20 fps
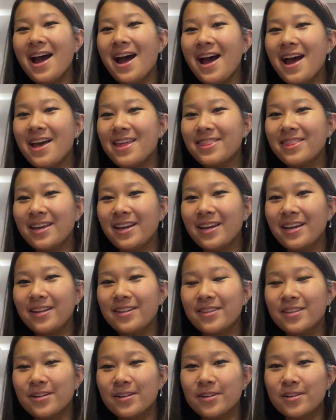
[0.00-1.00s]
And
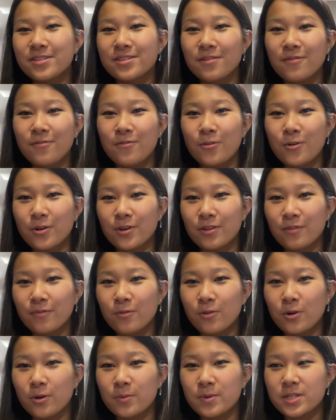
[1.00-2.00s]
then there is a fourth
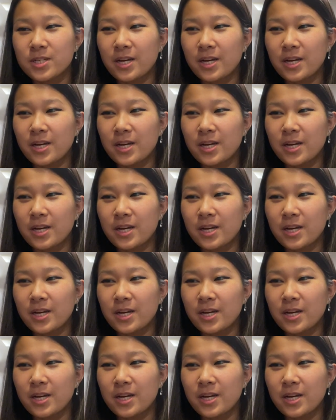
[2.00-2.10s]
floor, which